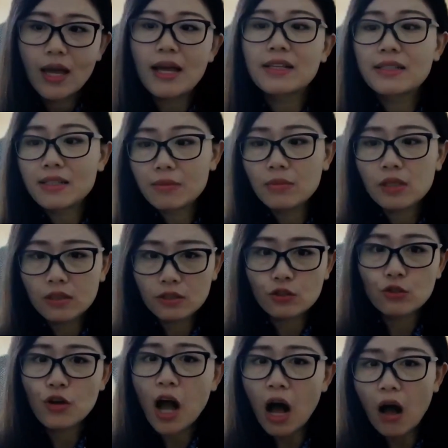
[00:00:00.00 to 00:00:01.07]
And similar
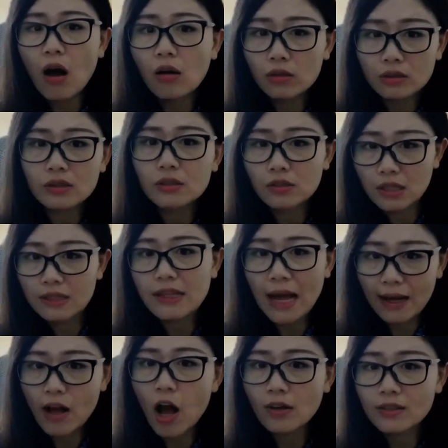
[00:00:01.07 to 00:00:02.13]
to how
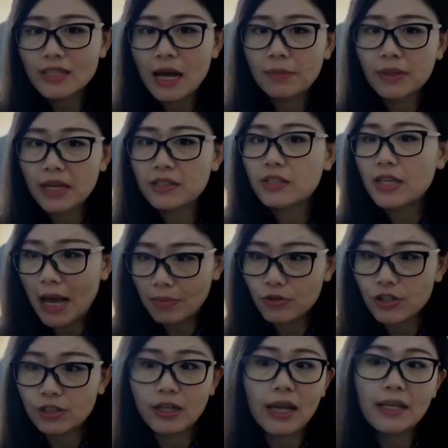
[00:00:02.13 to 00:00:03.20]
that concept is
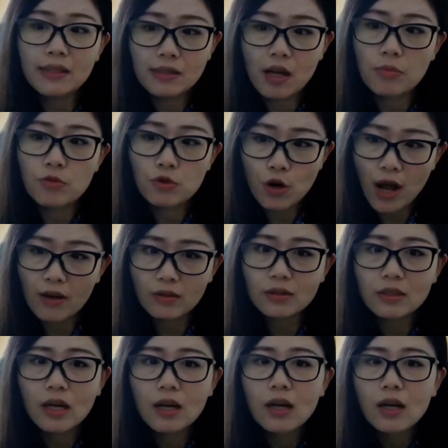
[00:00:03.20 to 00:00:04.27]
captured in some
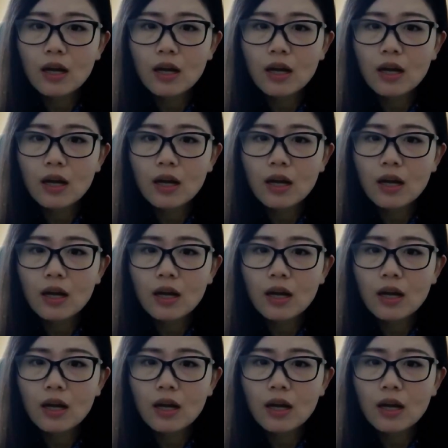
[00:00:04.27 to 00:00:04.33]
trials.